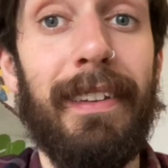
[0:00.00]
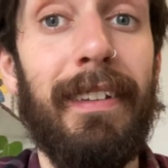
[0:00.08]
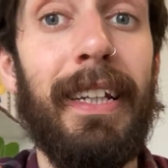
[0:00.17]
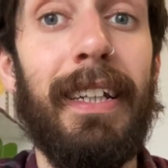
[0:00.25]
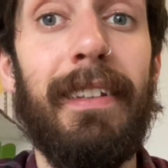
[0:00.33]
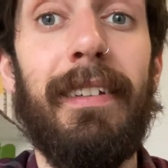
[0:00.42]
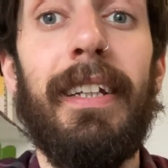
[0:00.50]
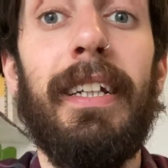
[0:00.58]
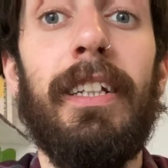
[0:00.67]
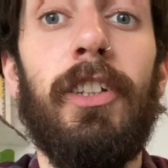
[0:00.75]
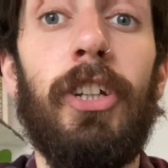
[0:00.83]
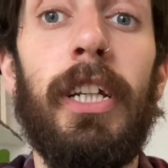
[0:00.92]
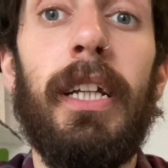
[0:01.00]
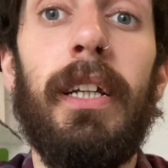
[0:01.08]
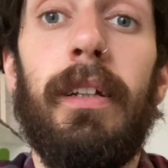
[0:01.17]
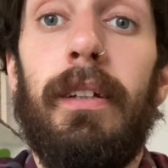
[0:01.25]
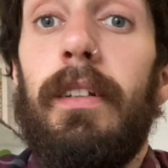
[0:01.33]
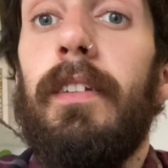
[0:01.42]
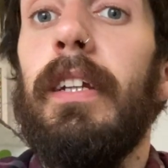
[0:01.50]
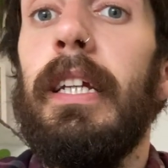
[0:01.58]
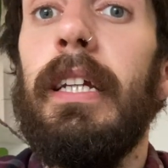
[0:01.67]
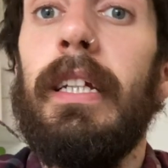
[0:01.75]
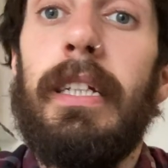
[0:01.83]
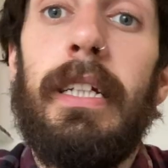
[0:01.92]
D, D, G,
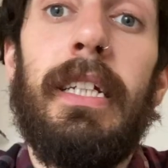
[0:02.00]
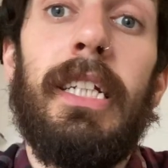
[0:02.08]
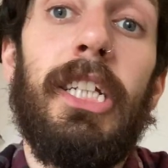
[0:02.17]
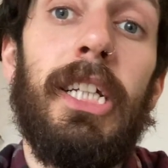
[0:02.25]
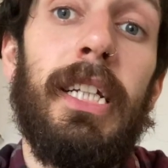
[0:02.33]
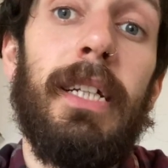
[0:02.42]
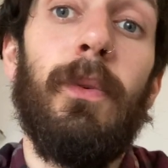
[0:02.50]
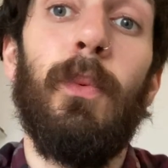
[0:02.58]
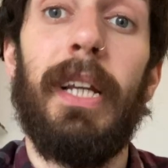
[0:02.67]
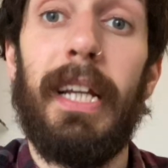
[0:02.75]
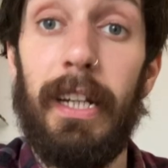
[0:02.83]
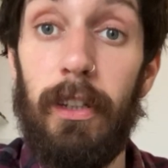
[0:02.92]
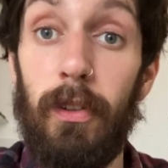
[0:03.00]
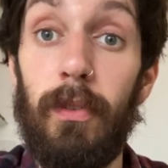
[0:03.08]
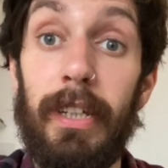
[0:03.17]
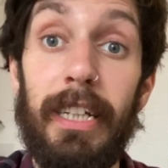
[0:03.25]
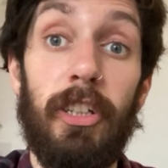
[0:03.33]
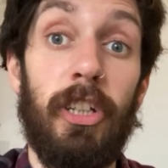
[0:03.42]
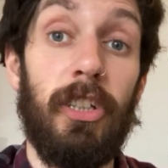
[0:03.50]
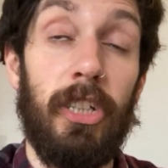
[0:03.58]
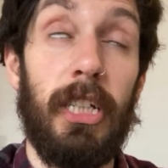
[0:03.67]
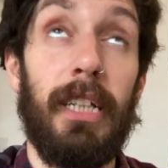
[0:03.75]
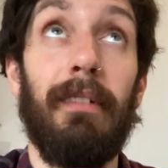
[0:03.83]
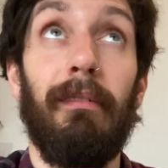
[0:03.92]
D, D, G, we kind of do D, G,
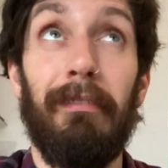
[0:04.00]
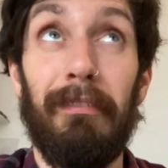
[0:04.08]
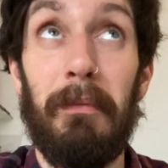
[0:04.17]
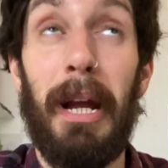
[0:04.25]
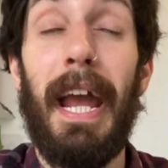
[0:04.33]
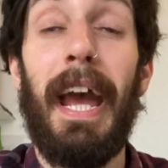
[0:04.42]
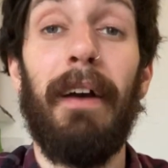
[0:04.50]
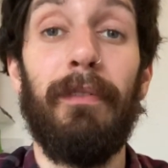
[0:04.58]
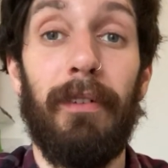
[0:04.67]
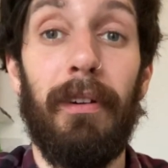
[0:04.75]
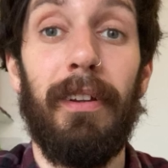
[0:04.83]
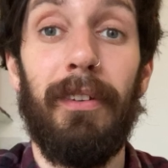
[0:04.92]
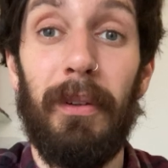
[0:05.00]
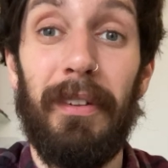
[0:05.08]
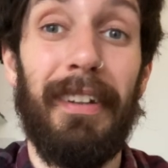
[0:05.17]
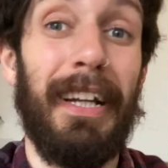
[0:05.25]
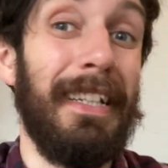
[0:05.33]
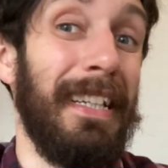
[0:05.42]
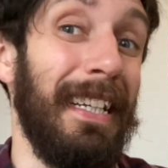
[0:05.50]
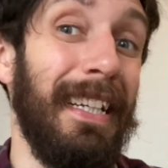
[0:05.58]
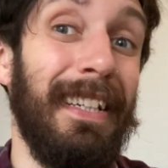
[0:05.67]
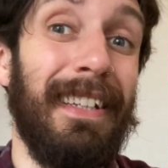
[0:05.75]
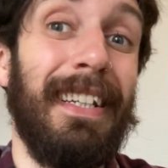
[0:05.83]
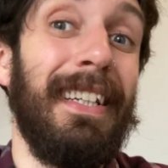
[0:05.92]
G right after it. So it's like
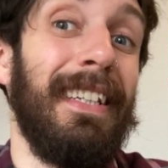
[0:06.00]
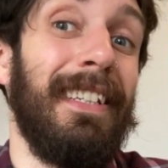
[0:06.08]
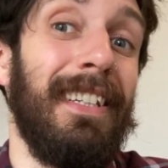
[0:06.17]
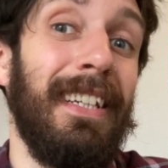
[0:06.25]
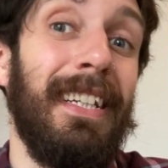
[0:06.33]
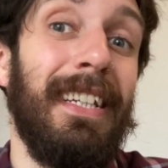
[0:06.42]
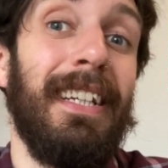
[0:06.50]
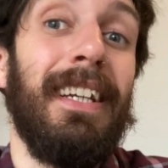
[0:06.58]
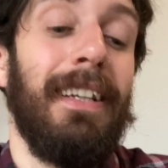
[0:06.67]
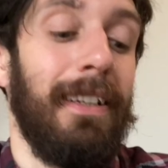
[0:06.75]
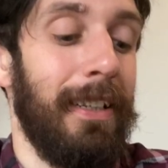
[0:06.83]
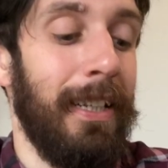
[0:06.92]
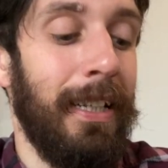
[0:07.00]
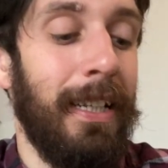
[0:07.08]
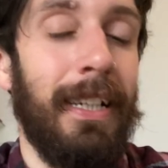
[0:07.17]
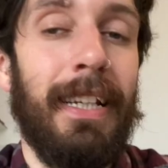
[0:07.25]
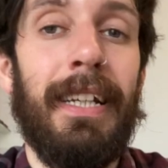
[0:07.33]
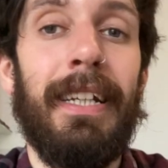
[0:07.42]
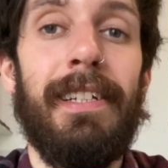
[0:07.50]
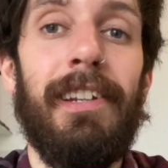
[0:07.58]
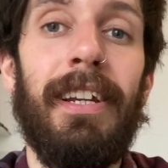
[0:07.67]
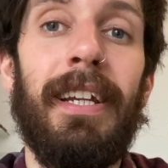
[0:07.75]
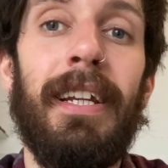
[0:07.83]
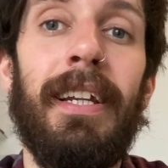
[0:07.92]
D, D, G, D, D,
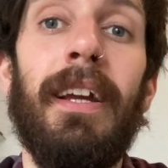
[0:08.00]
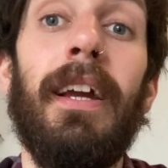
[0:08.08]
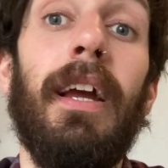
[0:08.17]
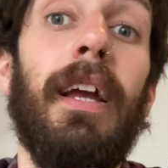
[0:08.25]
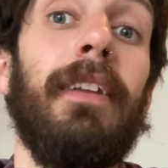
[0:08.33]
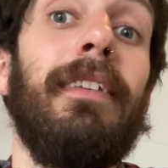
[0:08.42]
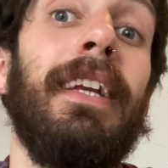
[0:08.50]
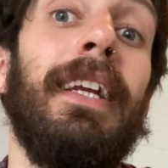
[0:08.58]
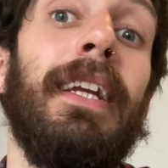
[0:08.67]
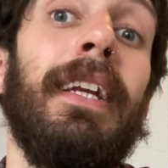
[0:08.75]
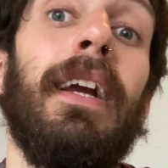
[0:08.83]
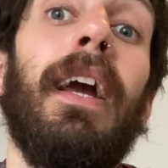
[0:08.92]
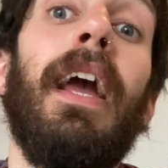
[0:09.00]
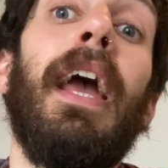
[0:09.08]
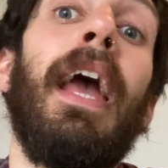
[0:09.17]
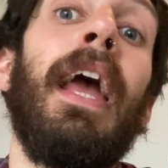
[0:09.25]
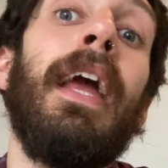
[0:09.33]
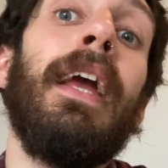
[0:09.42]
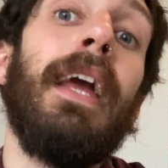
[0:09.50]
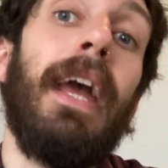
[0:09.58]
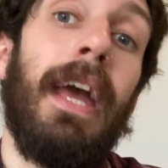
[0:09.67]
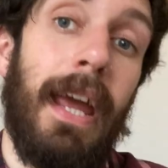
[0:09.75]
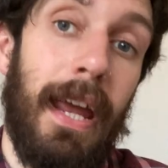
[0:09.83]
G, D, A, A.